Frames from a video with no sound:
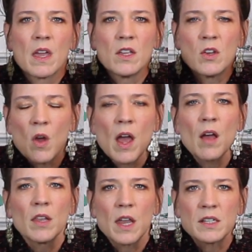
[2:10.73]
You know
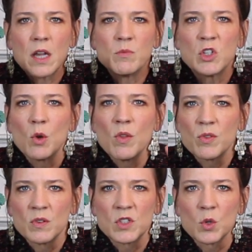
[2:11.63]
how a lot of times you go in
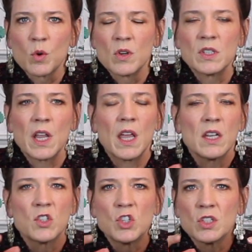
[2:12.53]
thrift stores and
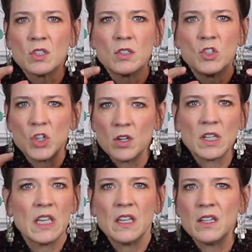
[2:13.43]
it's just
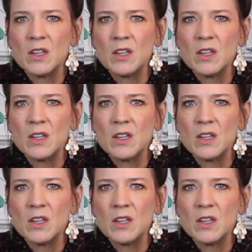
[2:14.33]
junky.